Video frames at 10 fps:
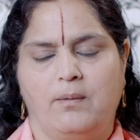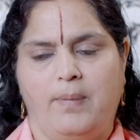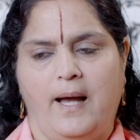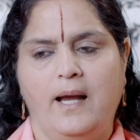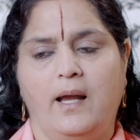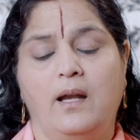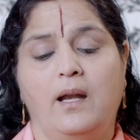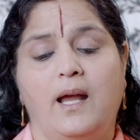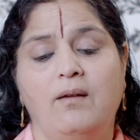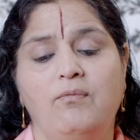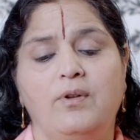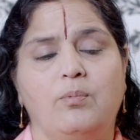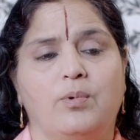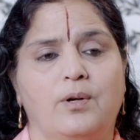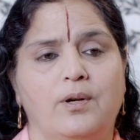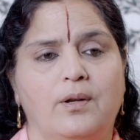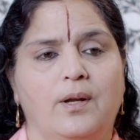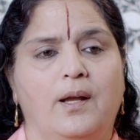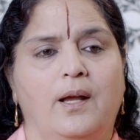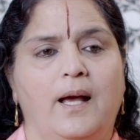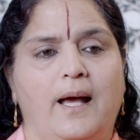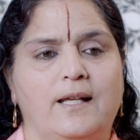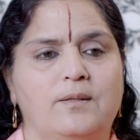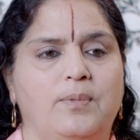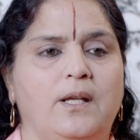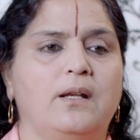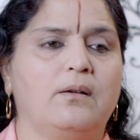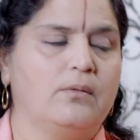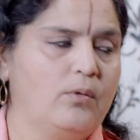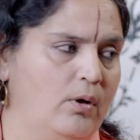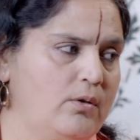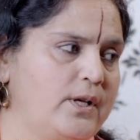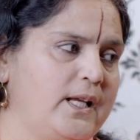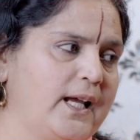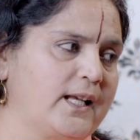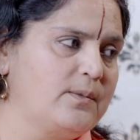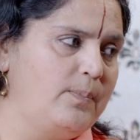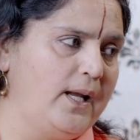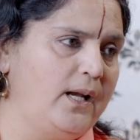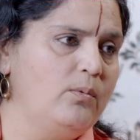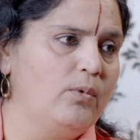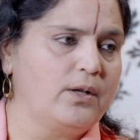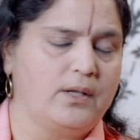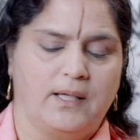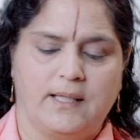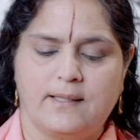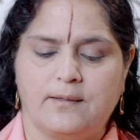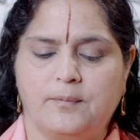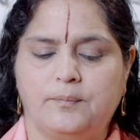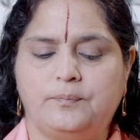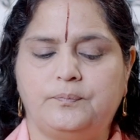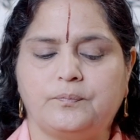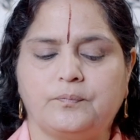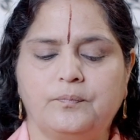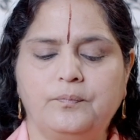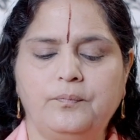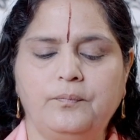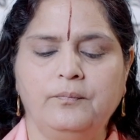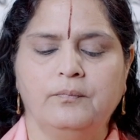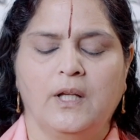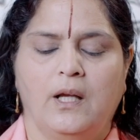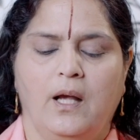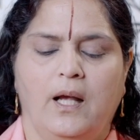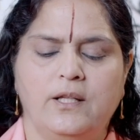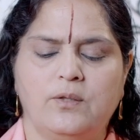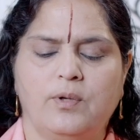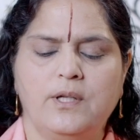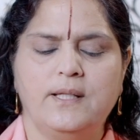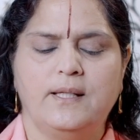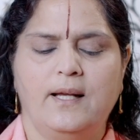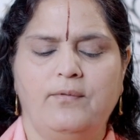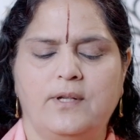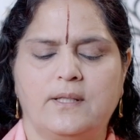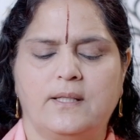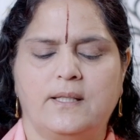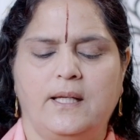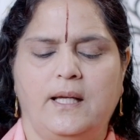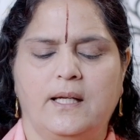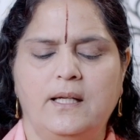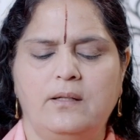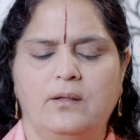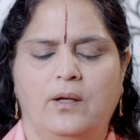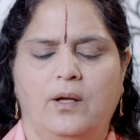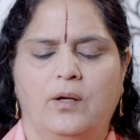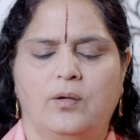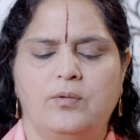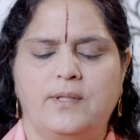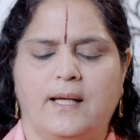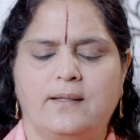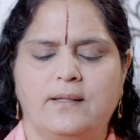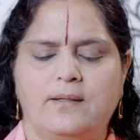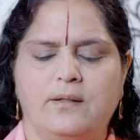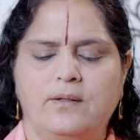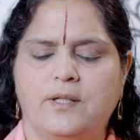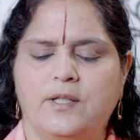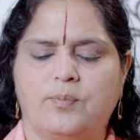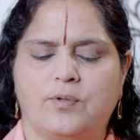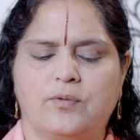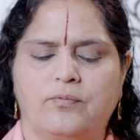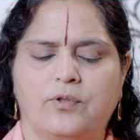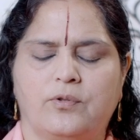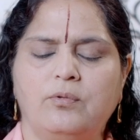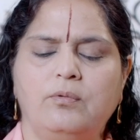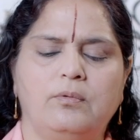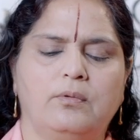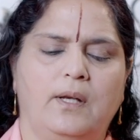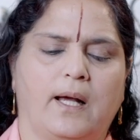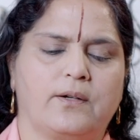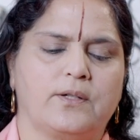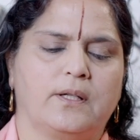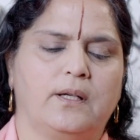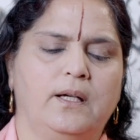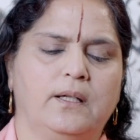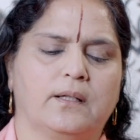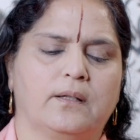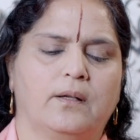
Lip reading: back, and every word has been already explained what it is. Hence what is left is the seer, whose existence is proved through lakshana.